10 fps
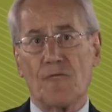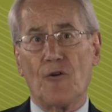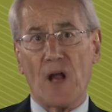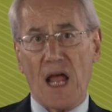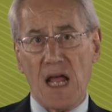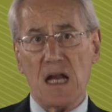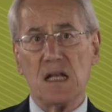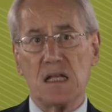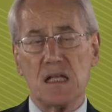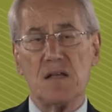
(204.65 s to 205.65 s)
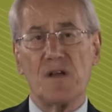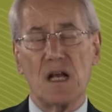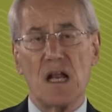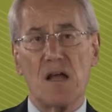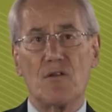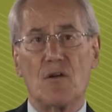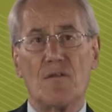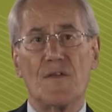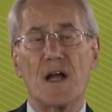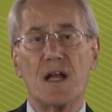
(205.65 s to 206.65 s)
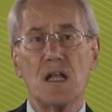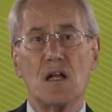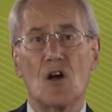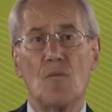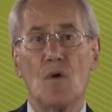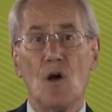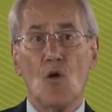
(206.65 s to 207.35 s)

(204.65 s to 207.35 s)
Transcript: for any given level of their income,